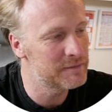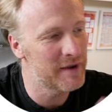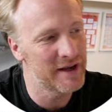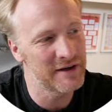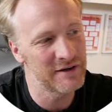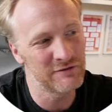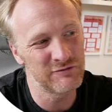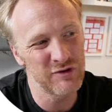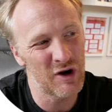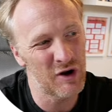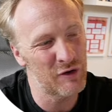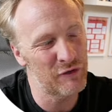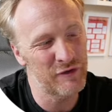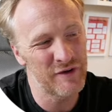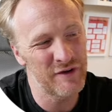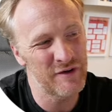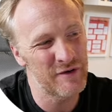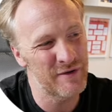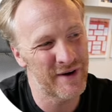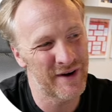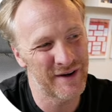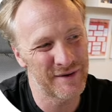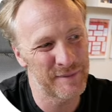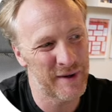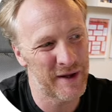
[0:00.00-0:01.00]
roughly
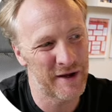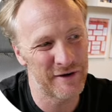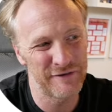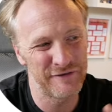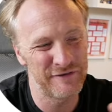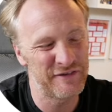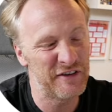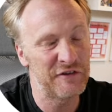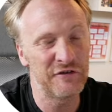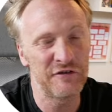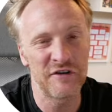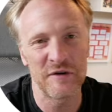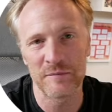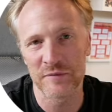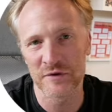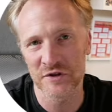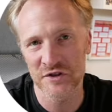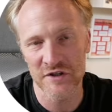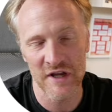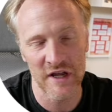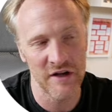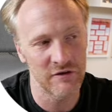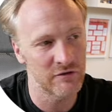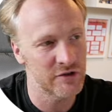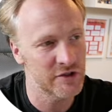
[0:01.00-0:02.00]
around about a
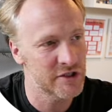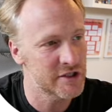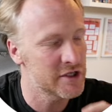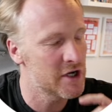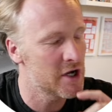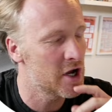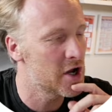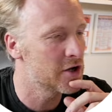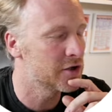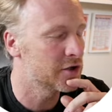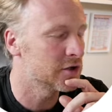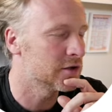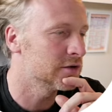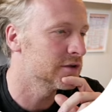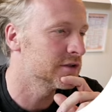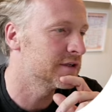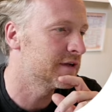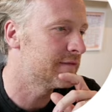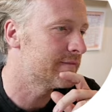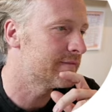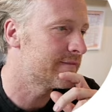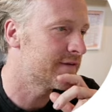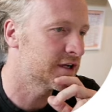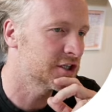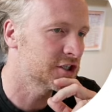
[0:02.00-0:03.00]
50% return on
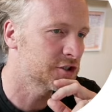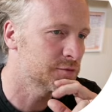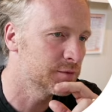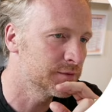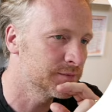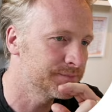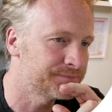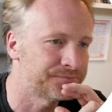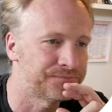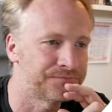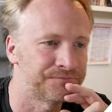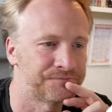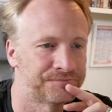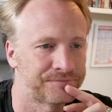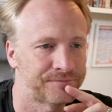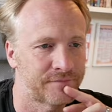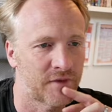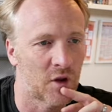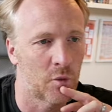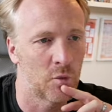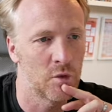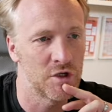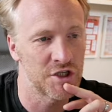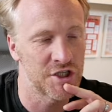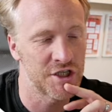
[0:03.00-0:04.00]
investment,
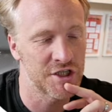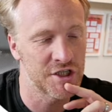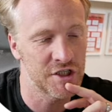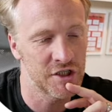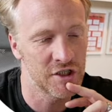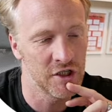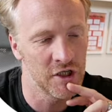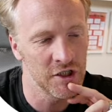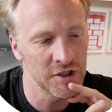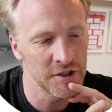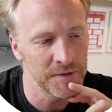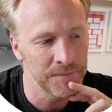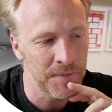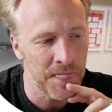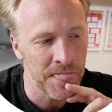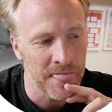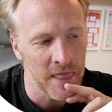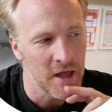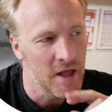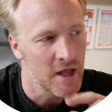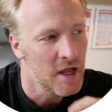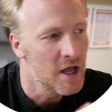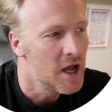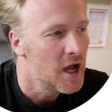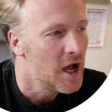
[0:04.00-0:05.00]
which is good.
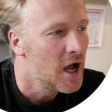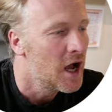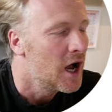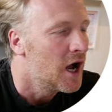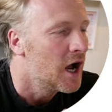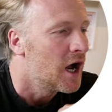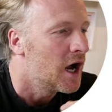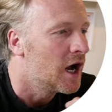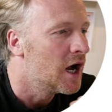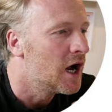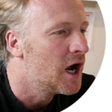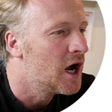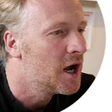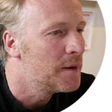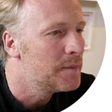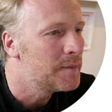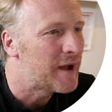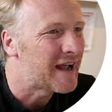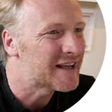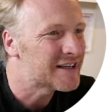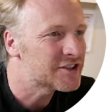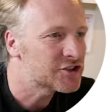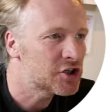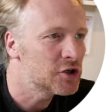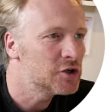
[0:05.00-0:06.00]

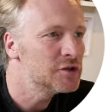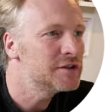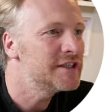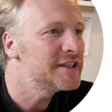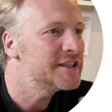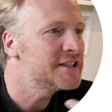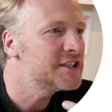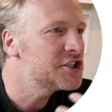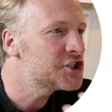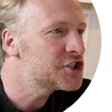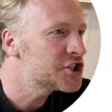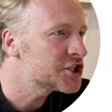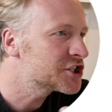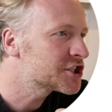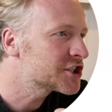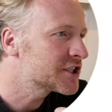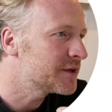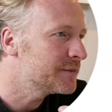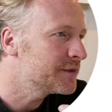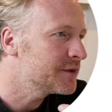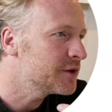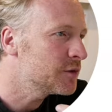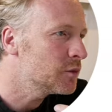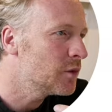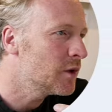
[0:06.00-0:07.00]
So this is just some of
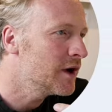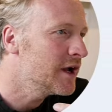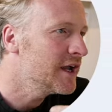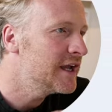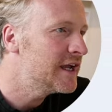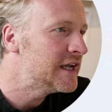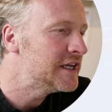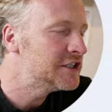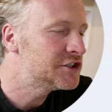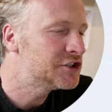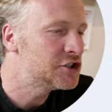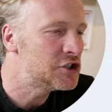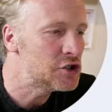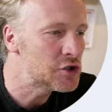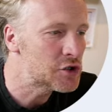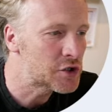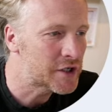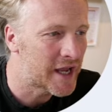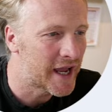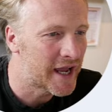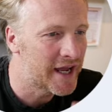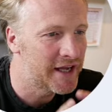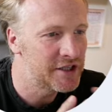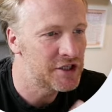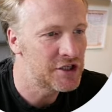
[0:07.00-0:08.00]
the ways you
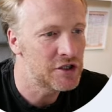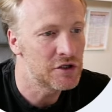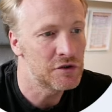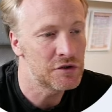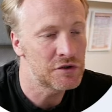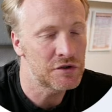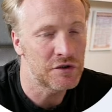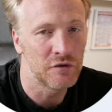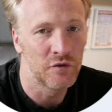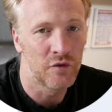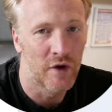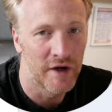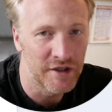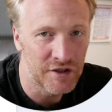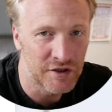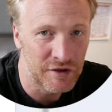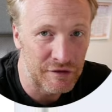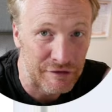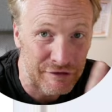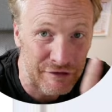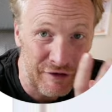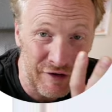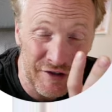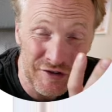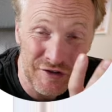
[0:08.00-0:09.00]
can use the Race
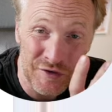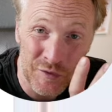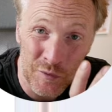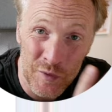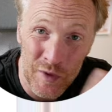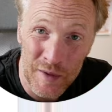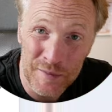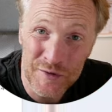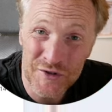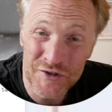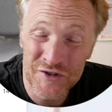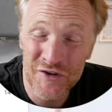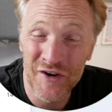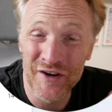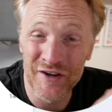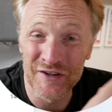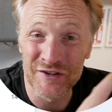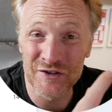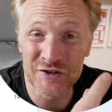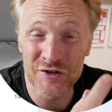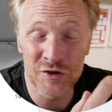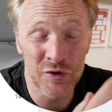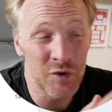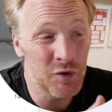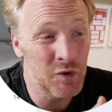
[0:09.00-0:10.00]
Advisor website and
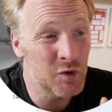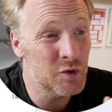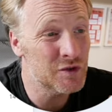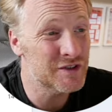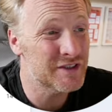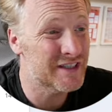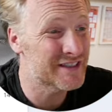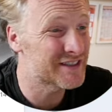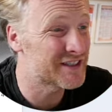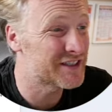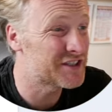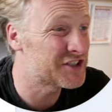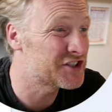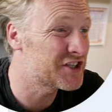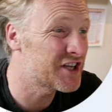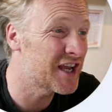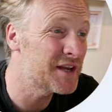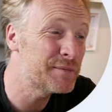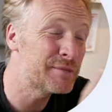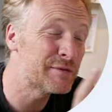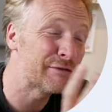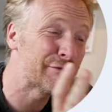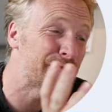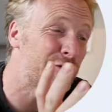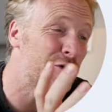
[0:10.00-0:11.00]
tools. As I said
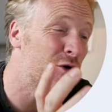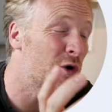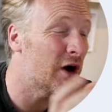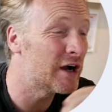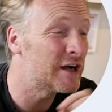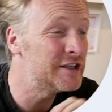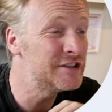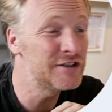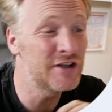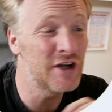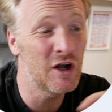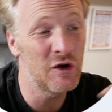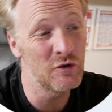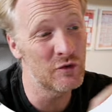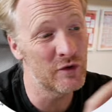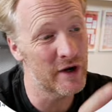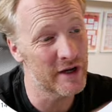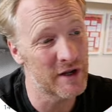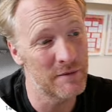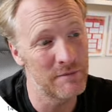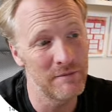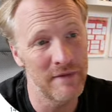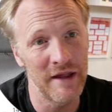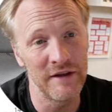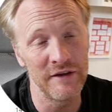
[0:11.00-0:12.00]
before, I don't
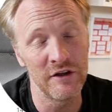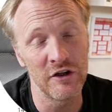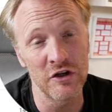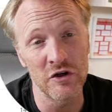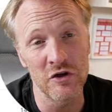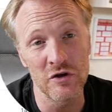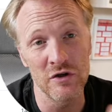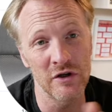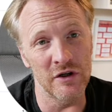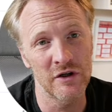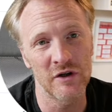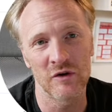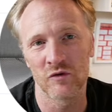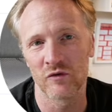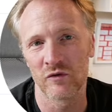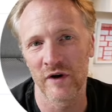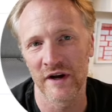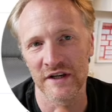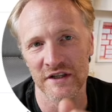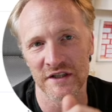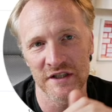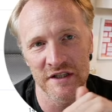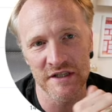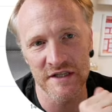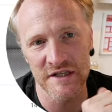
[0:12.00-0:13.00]
recommend that you look at
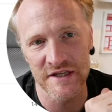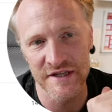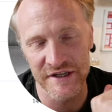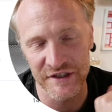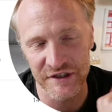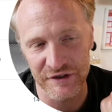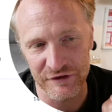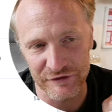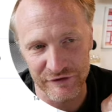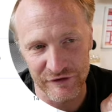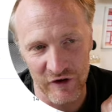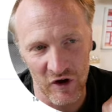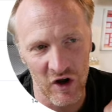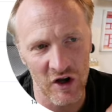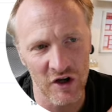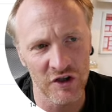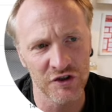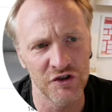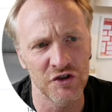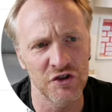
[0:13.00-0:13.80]
races this fast. You should